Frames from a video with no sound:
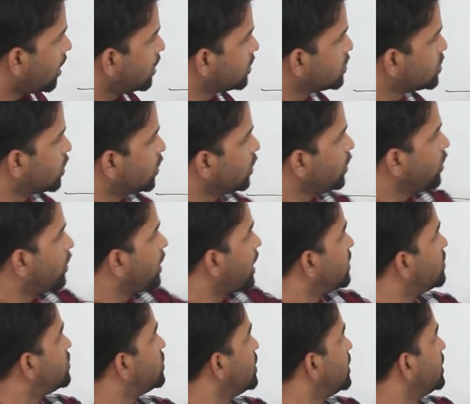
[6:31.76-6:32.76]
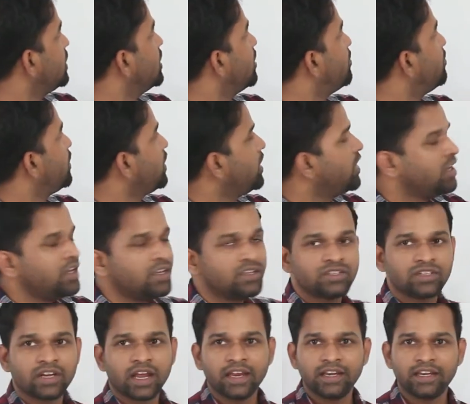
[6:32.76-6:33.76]
So you can see the P
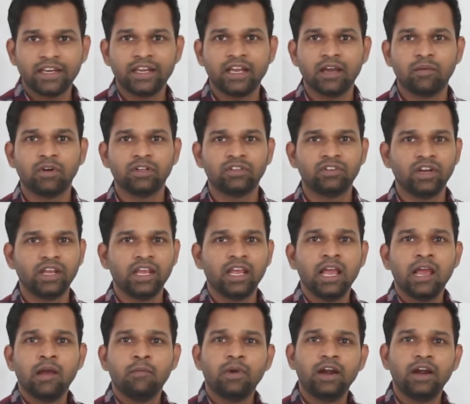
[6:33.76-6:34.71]
is 90,3.